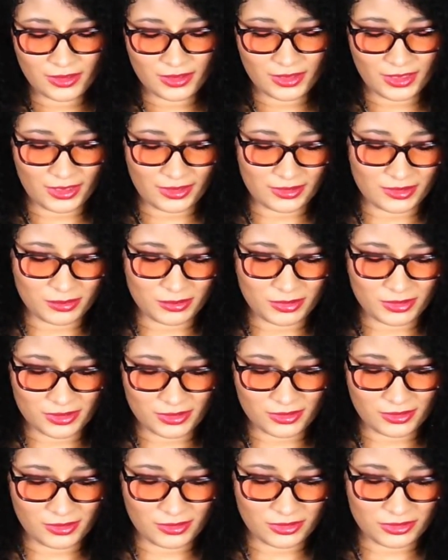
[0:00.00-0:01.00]
That is a
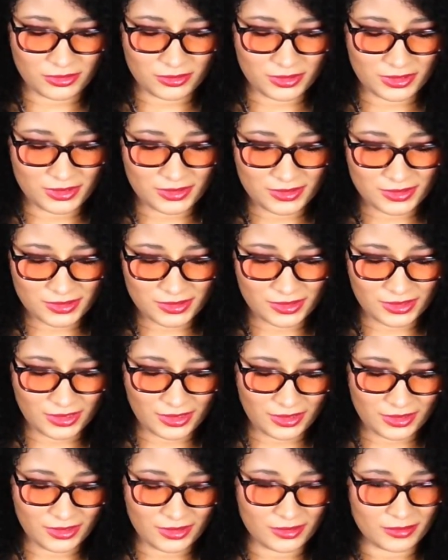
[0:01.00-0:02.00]
personal choice.
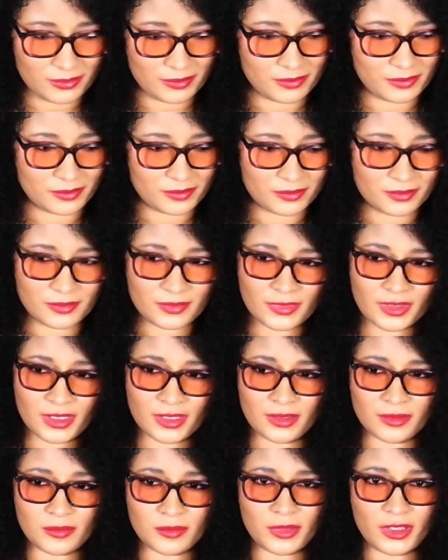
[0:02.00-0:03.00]

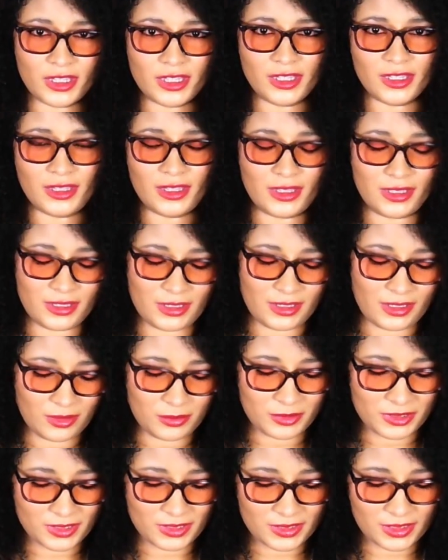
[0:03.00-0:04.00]
But it can
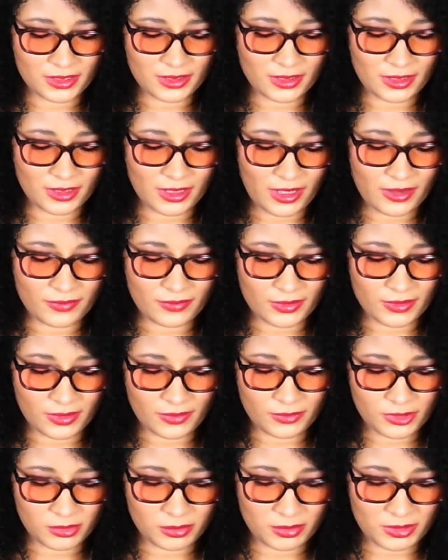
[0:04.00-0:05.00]
help extend the life of
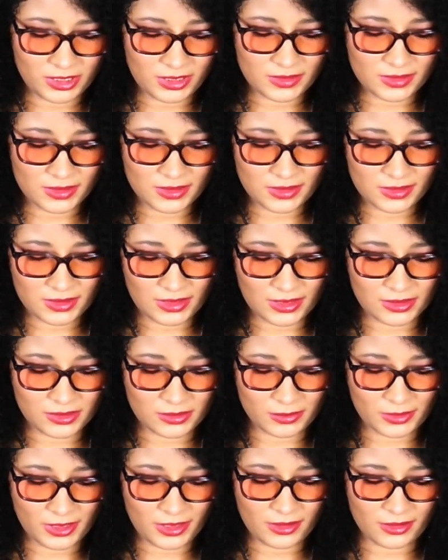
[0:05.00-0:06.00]
your pieces as
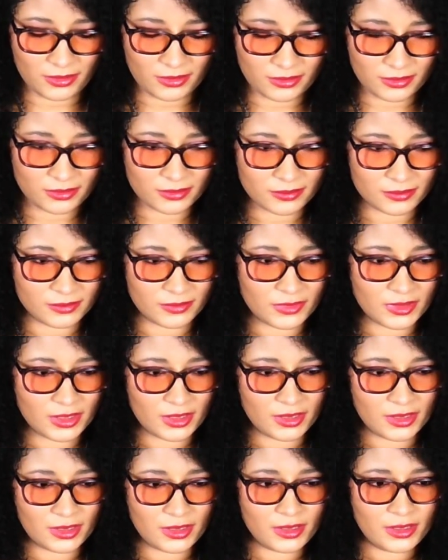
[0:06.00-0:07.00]
well.
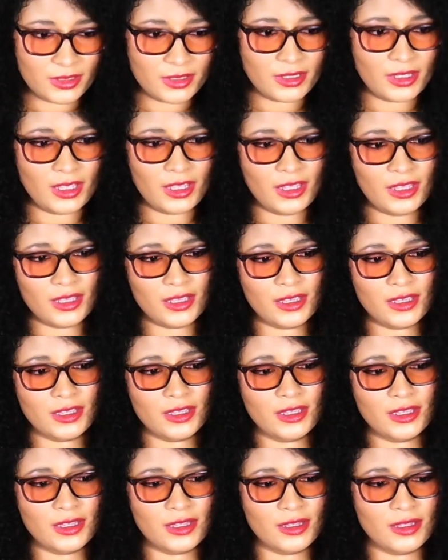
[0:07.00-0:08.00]

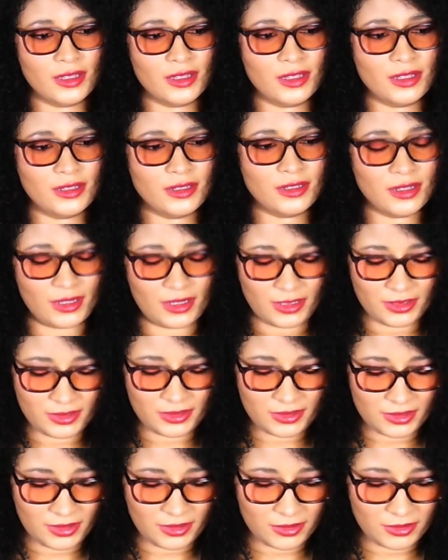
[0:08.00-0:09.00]
And let's
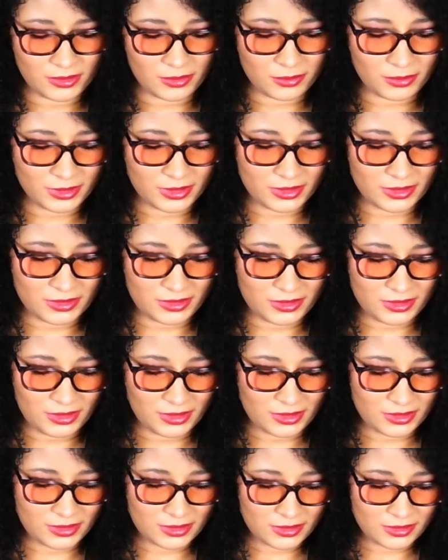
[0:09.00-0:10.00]
see, what is
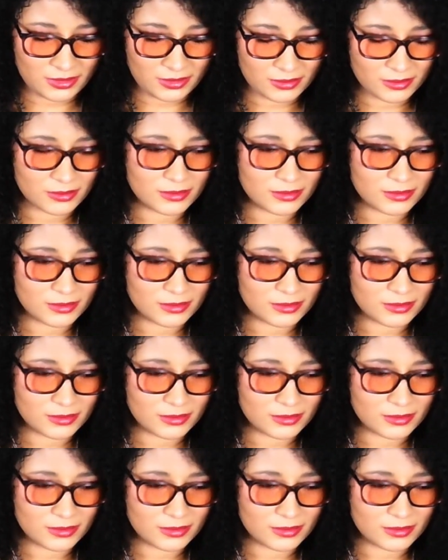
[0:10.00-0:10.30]
next?